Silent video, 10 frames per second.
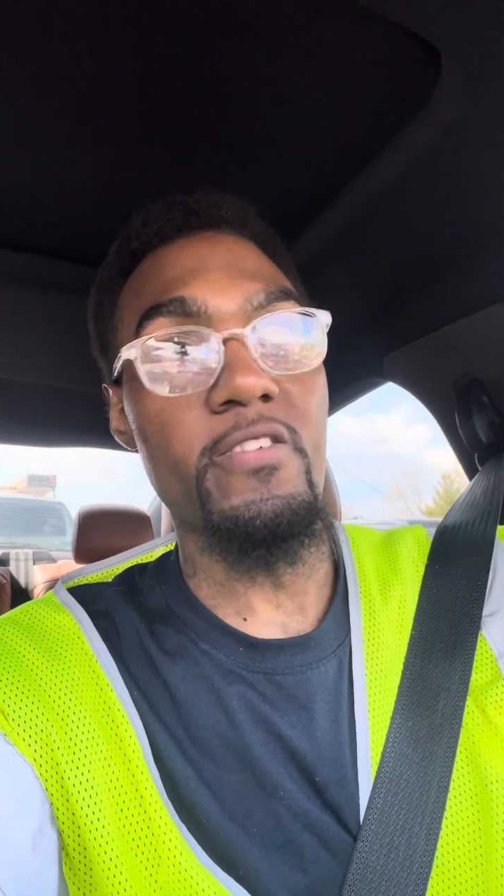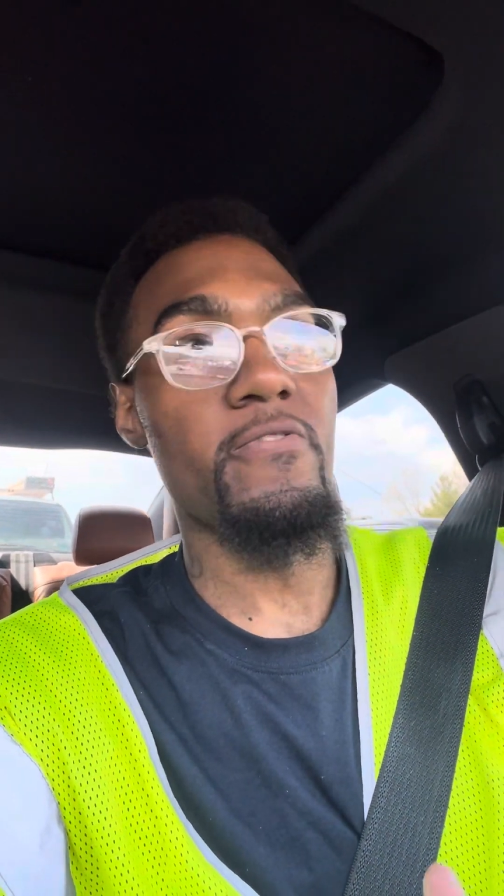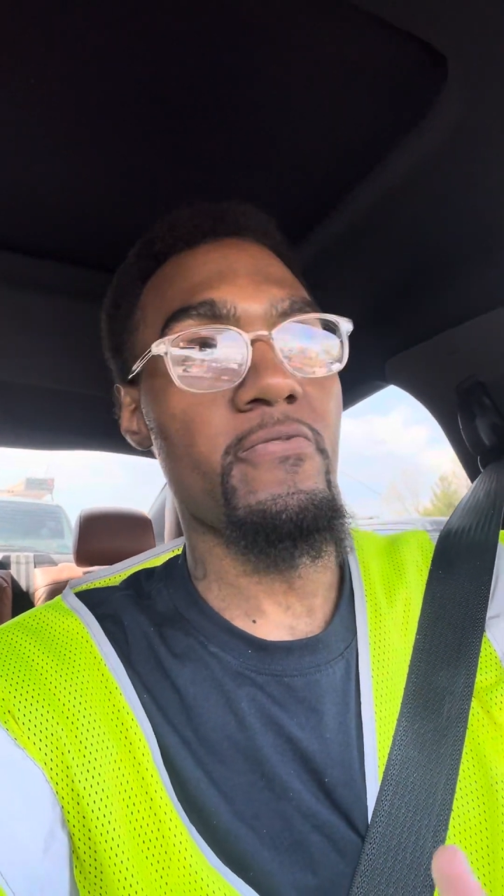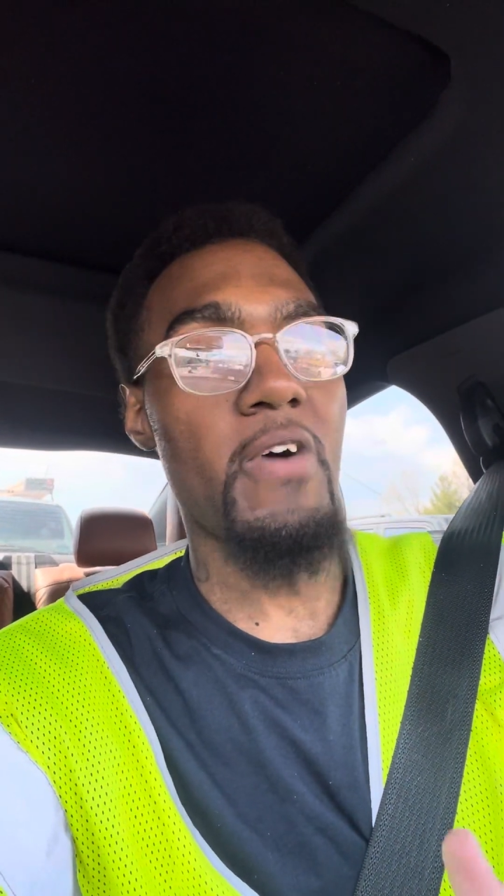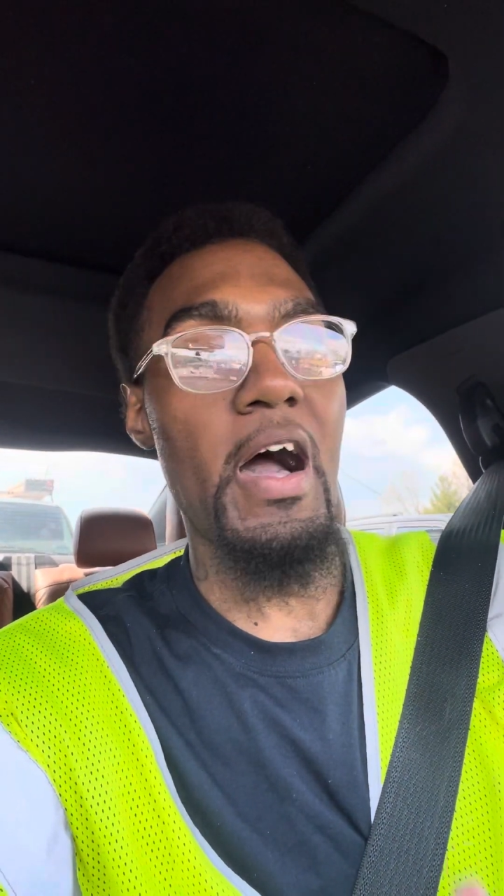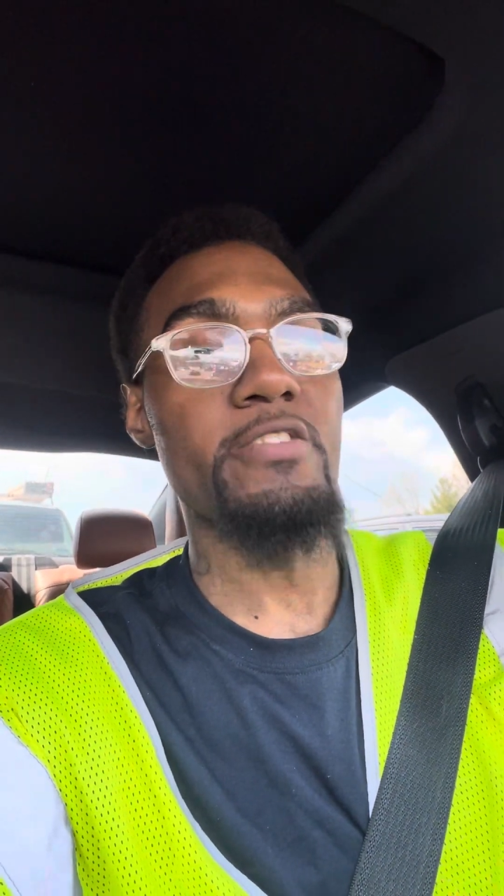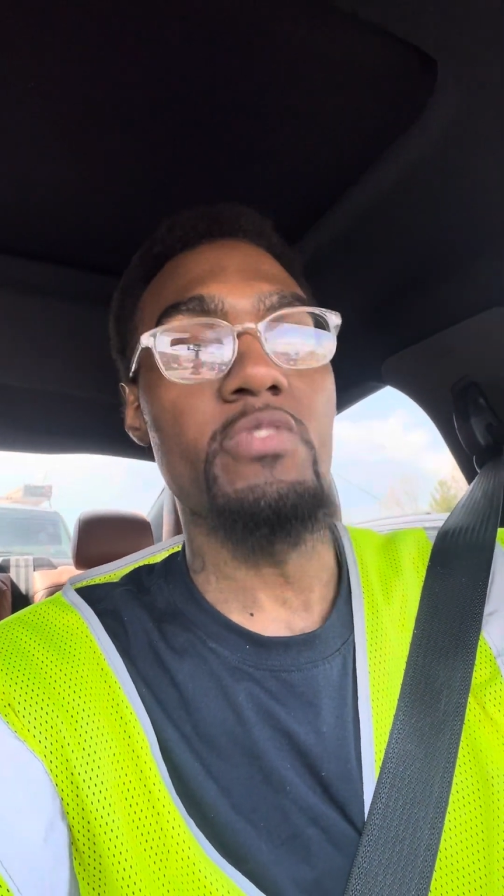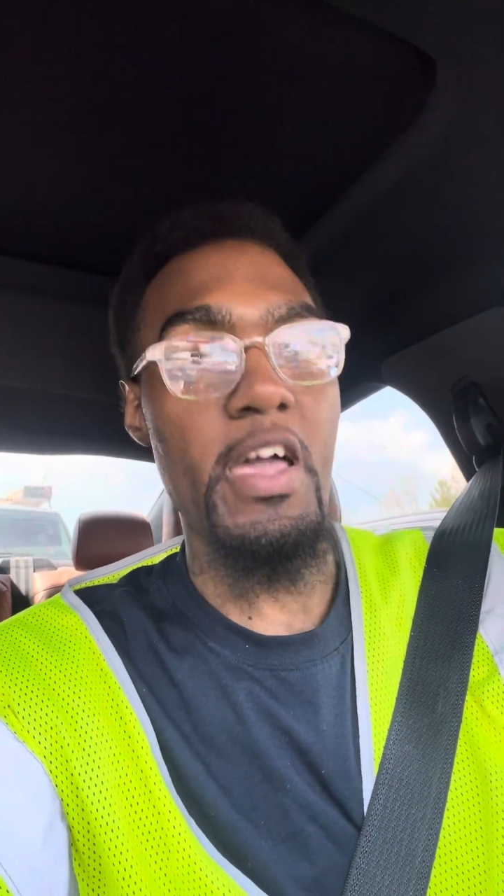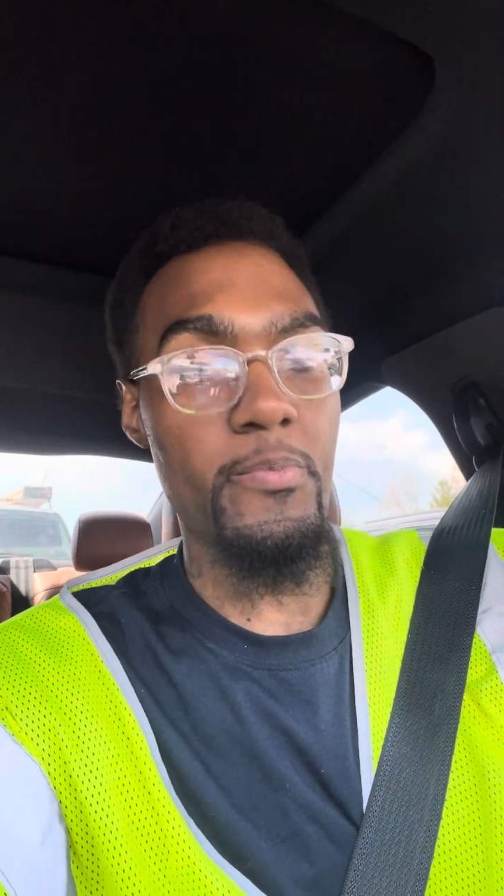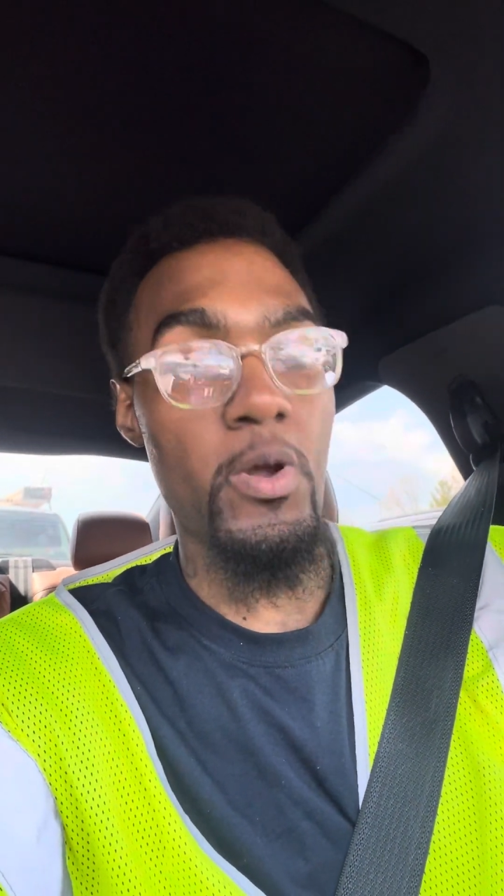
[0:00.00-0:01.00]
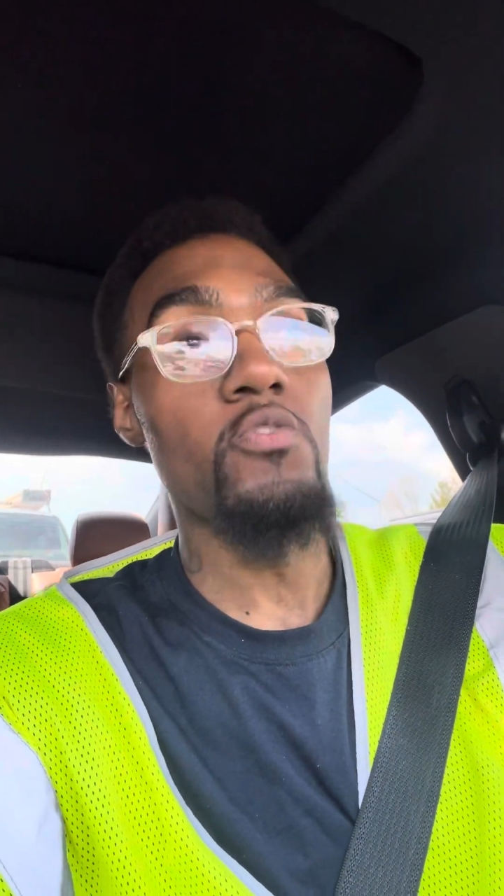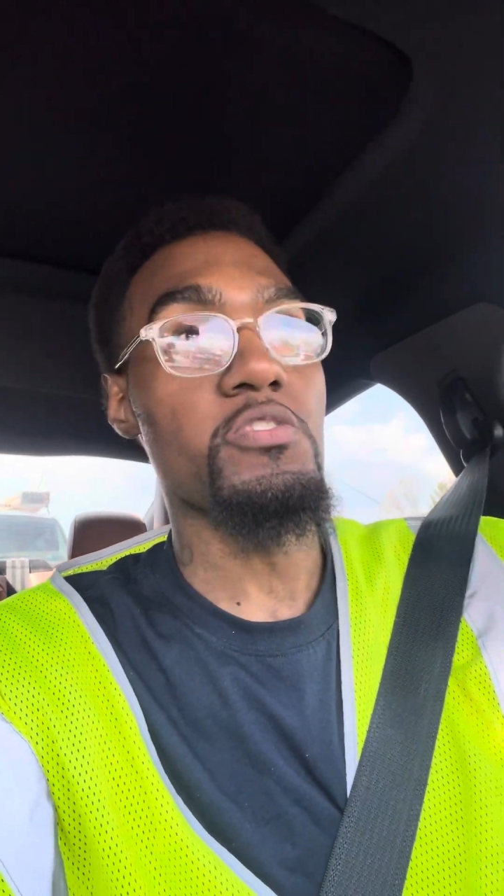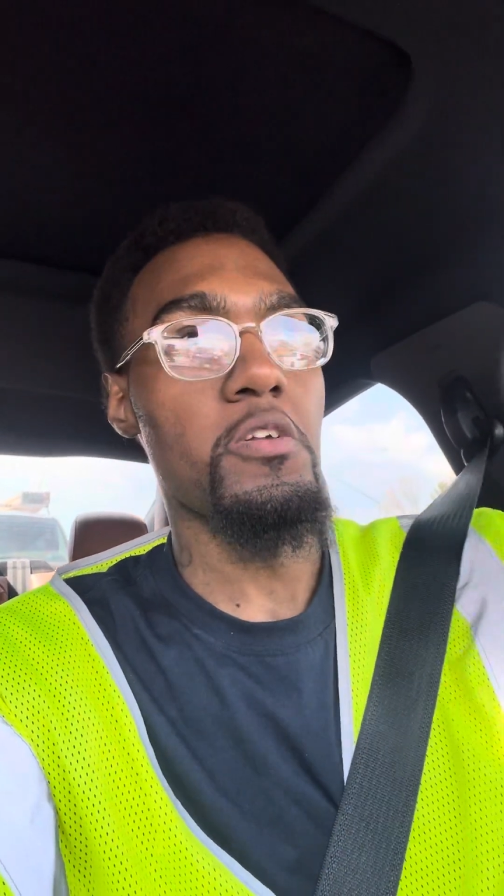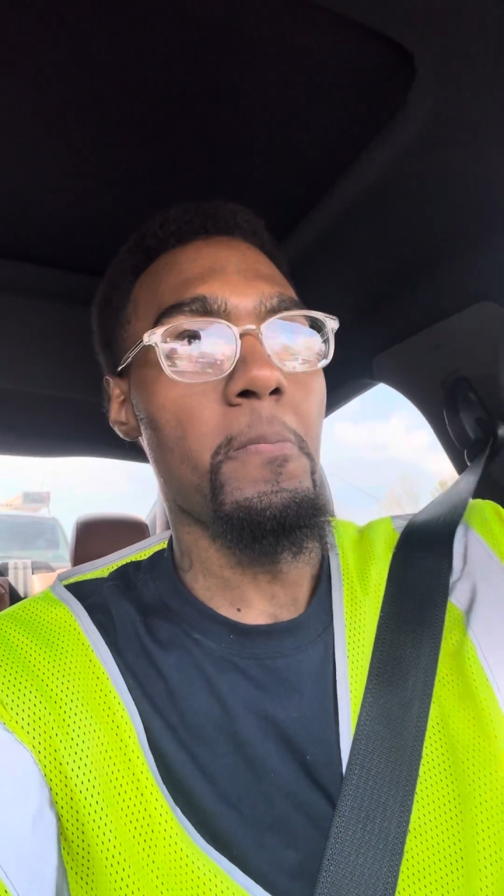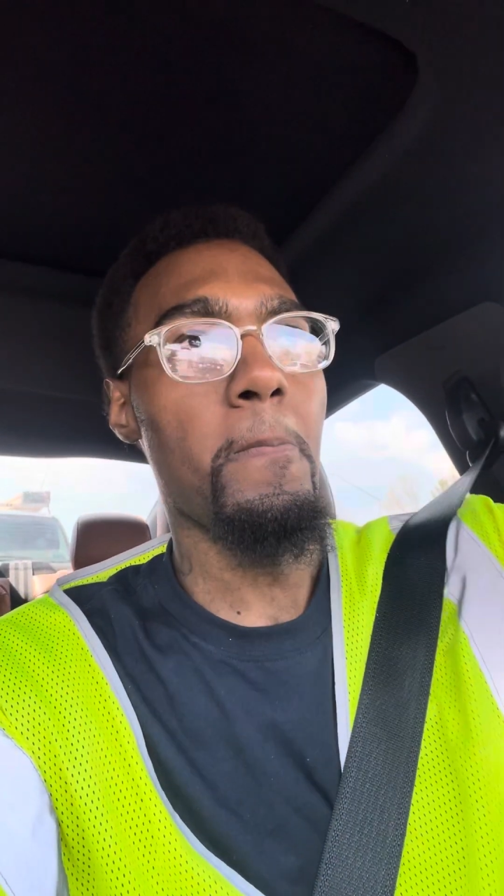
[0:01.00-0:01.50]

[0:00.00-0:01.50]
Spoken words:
to find you that person.